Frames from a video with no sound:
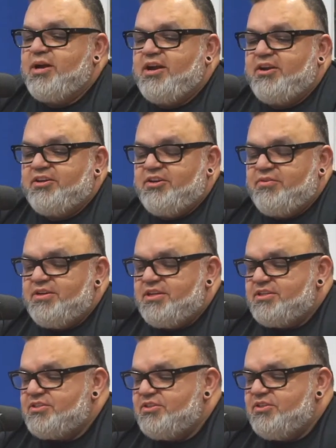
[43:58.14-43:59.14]
you're in
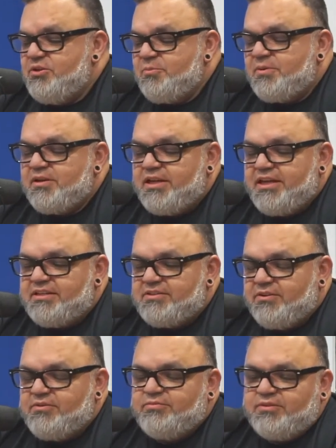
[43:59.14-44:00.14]
this new place,
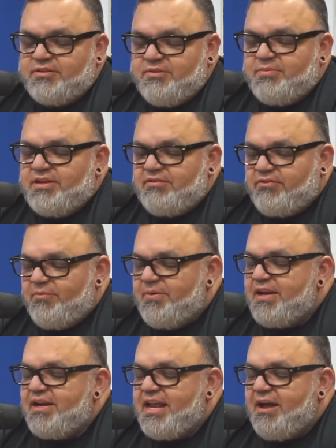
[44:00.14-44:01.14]
or well, you've been there for a
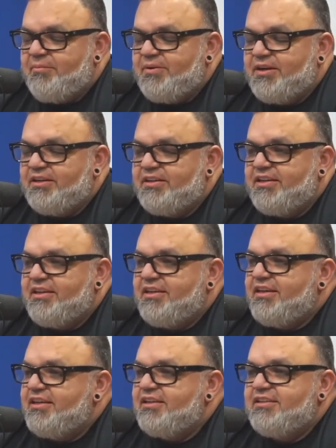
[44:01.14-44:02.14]
minute now, but
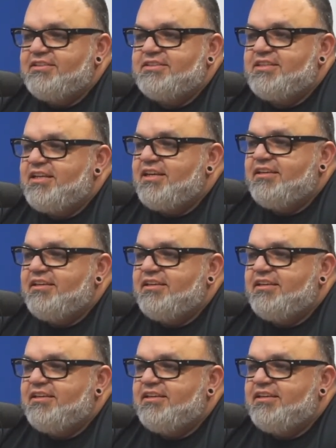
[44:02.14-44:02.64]
seeing